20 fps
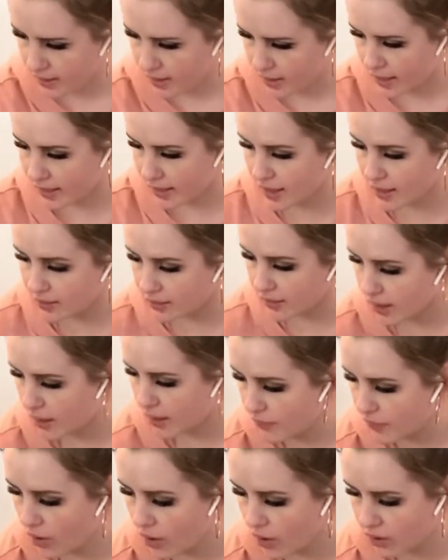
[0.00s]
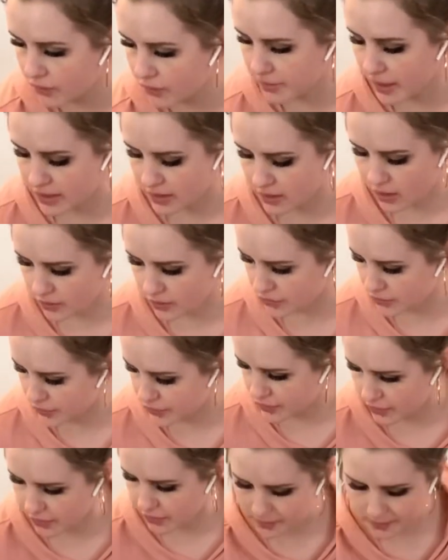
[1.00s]
And I love all of my Dr.
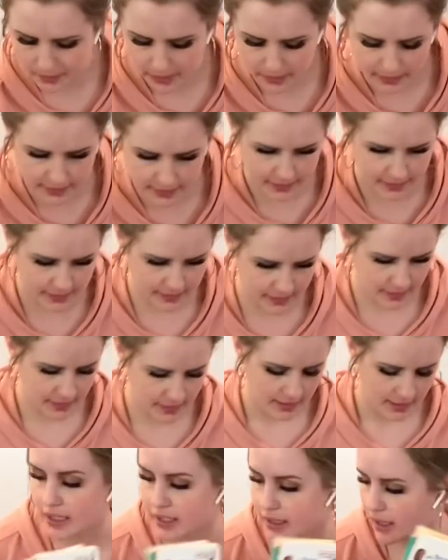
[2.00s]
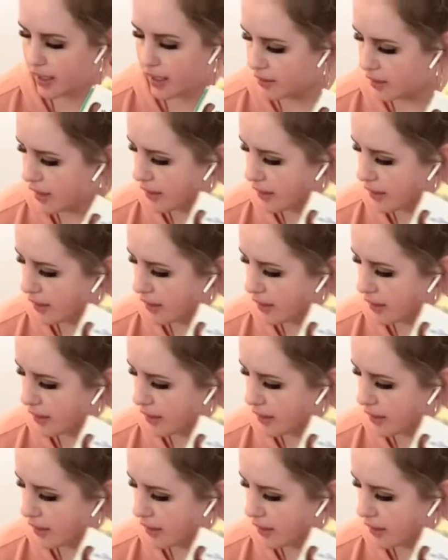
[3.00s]
Seuss books. I love